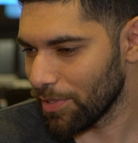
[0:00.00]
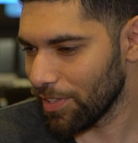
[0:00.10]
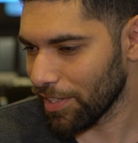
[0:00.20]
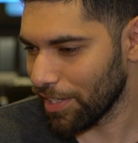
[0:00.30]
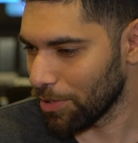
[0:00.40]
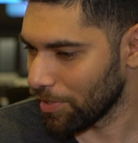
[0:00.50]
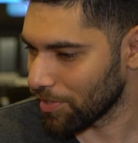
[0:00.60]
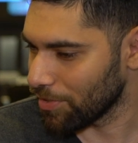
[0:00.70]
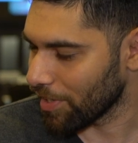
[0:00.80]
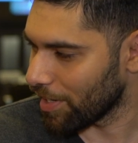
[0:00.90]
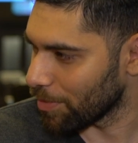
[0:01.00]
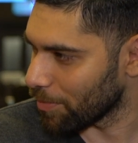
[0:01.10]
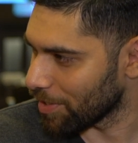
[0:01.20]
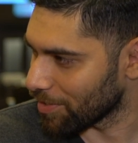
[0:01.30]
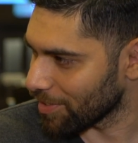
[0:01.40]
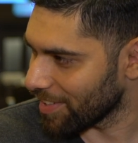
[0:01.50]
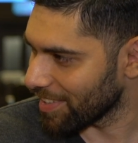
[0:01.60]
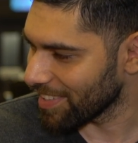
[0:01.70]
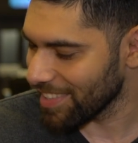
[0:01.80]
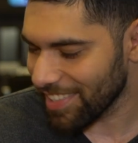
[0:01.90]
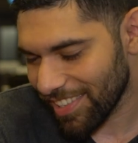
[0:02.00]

really like egotistical kind of way to like